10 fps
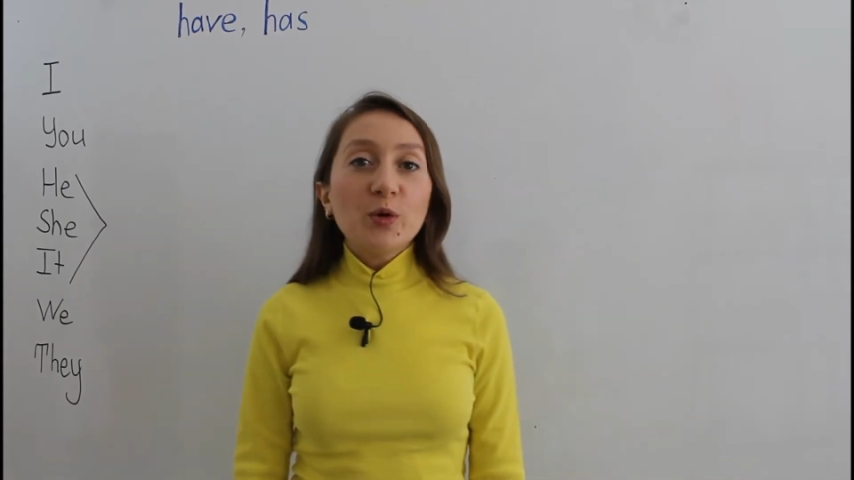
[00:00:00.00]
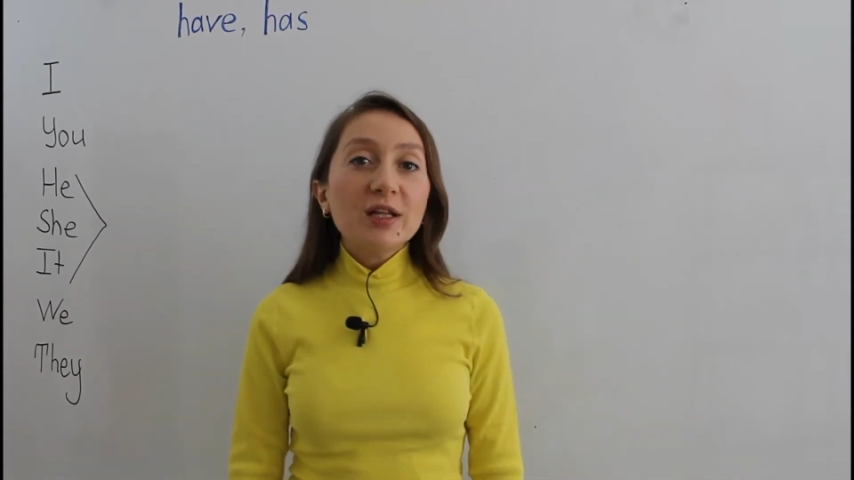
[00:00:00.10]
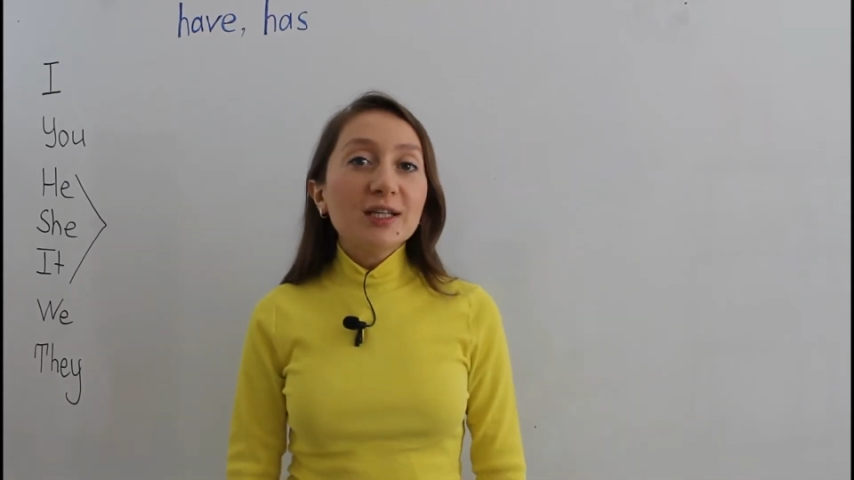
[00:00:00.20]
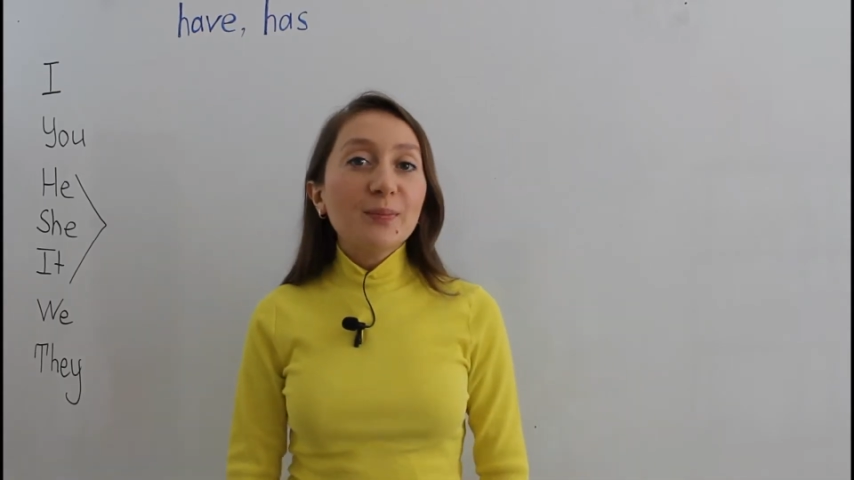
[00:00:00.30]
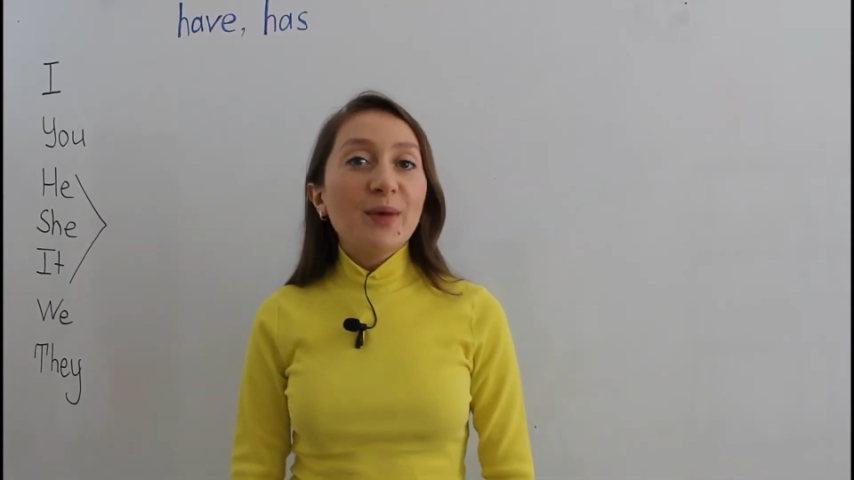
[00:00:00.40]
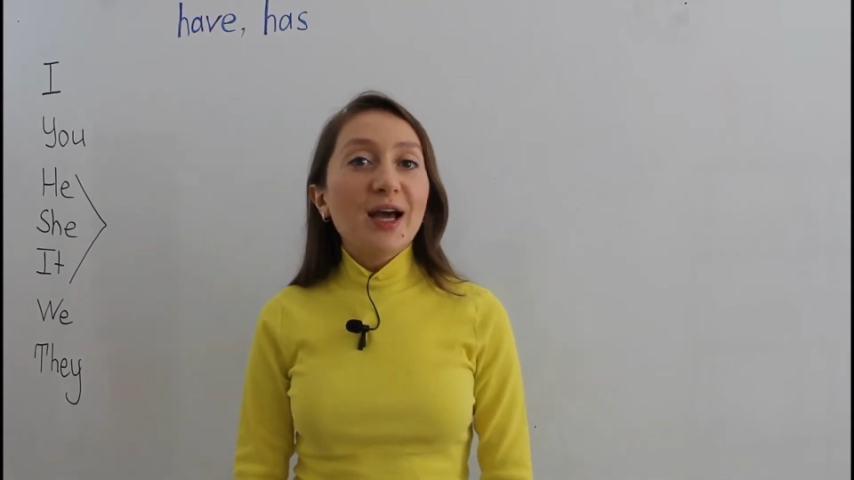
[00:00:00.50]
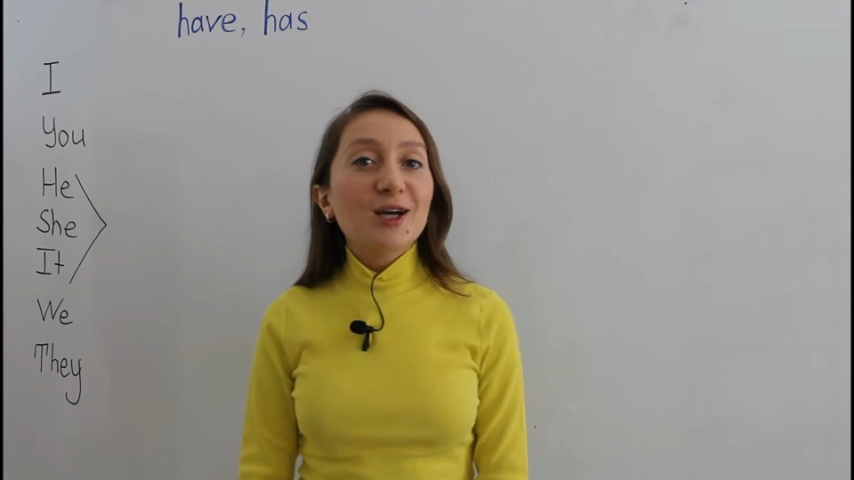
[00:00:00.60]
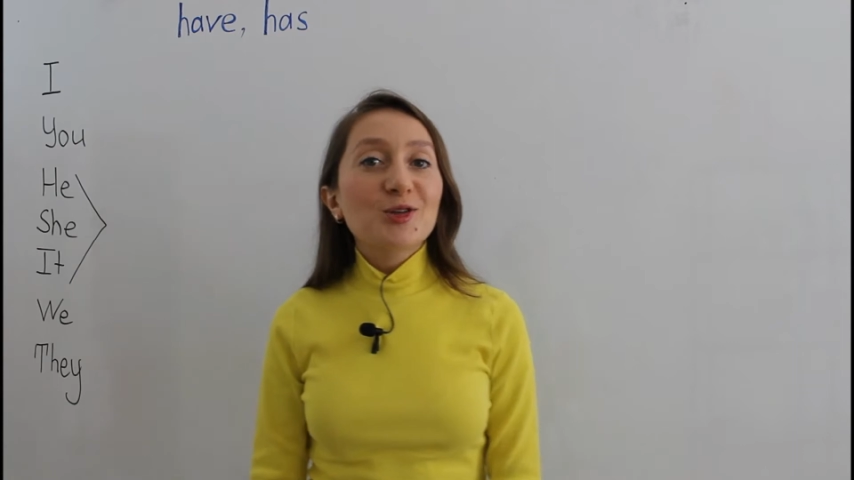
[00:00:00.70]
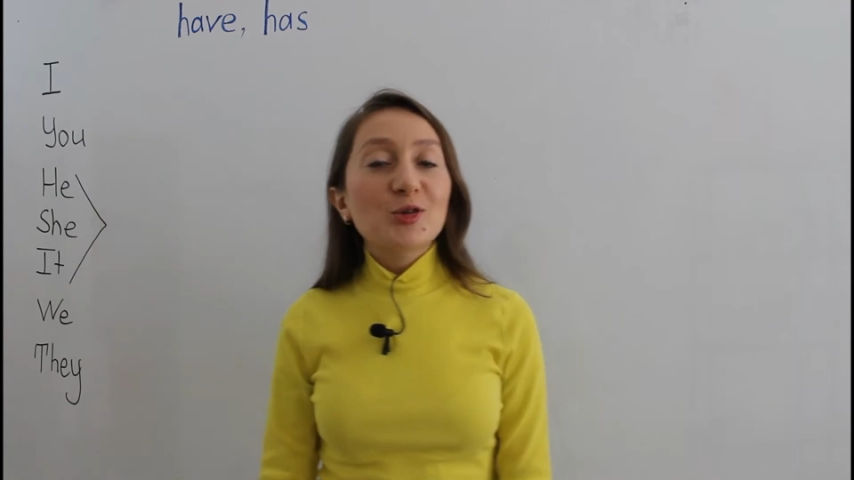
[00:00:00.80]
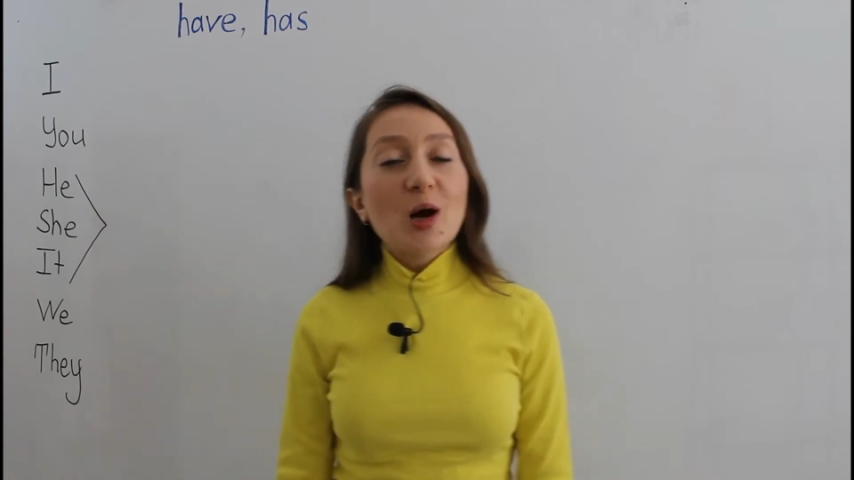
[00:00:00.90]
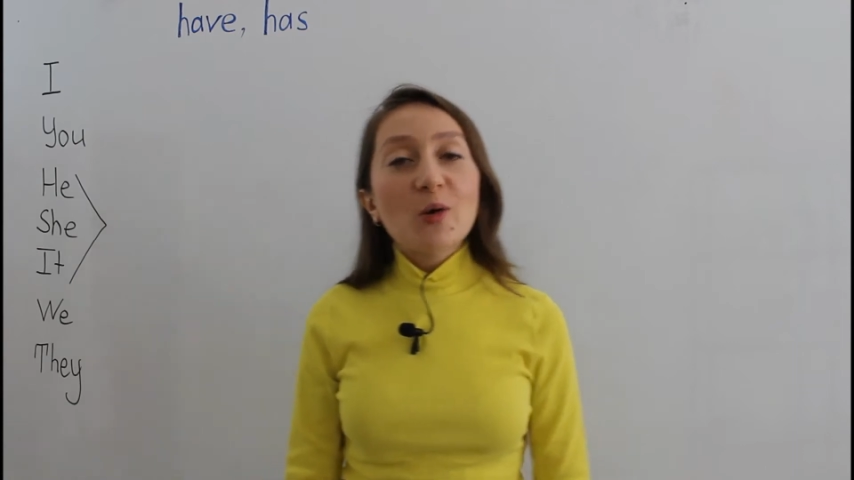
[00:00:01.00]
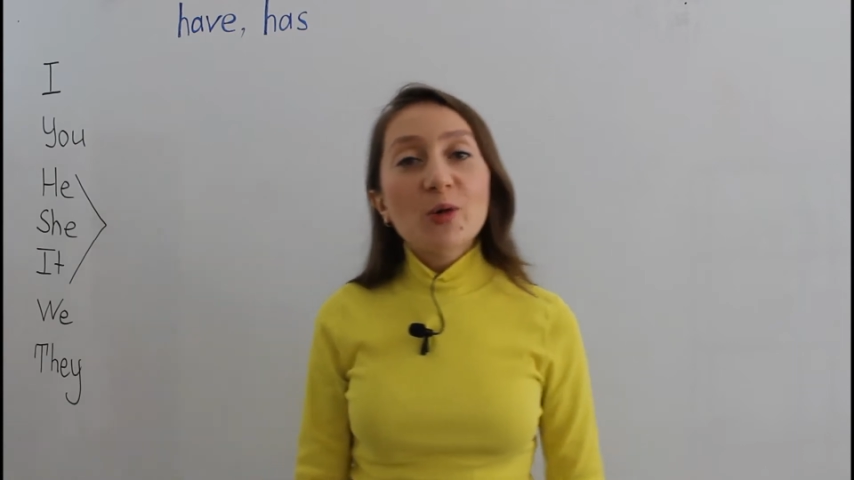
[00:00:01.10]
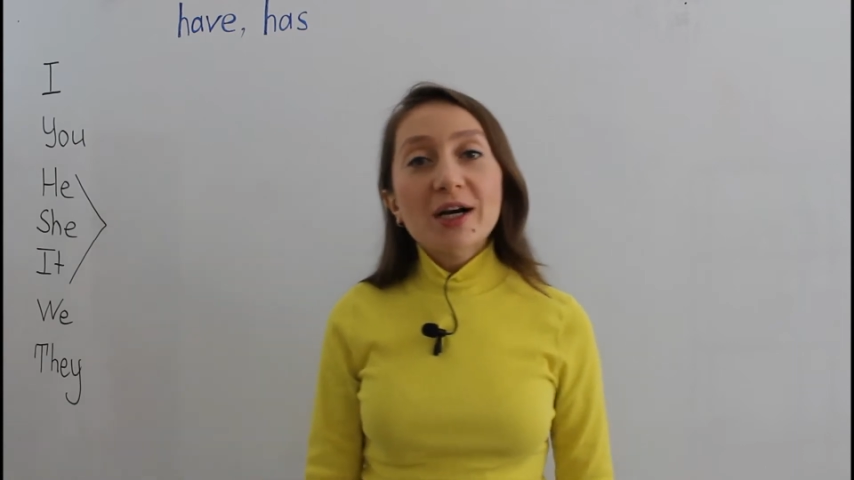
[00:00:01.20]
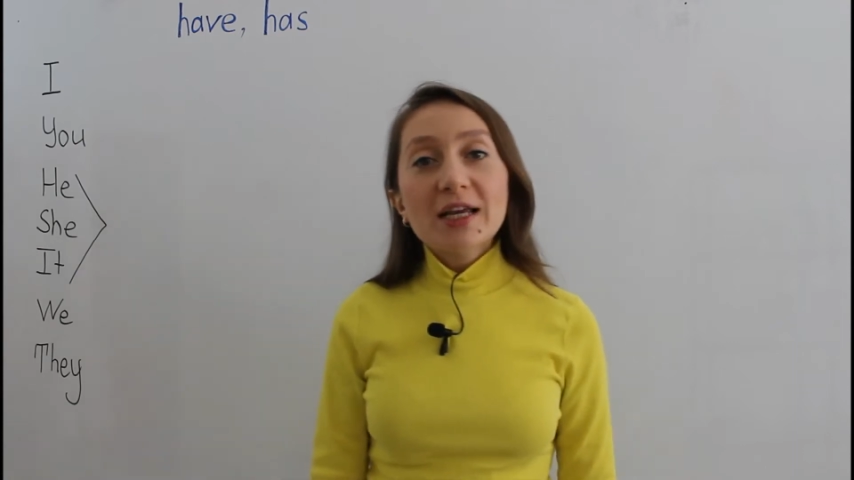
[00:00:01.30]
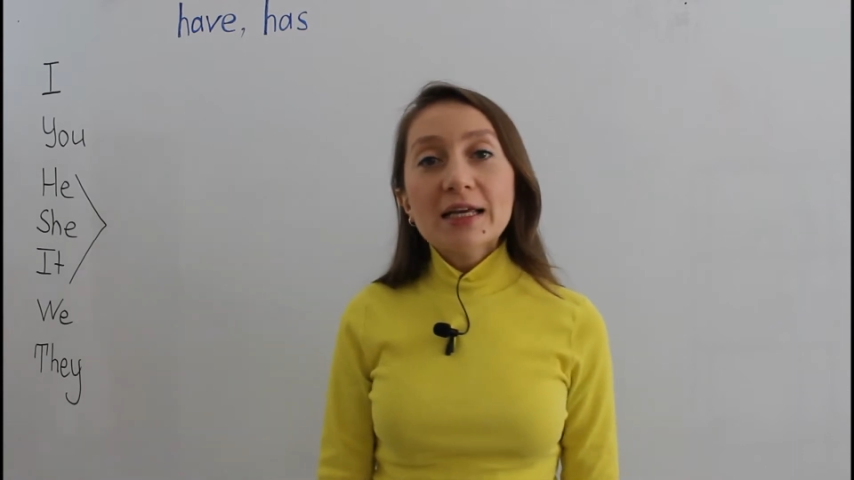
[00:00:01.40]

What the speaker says: welcome back to our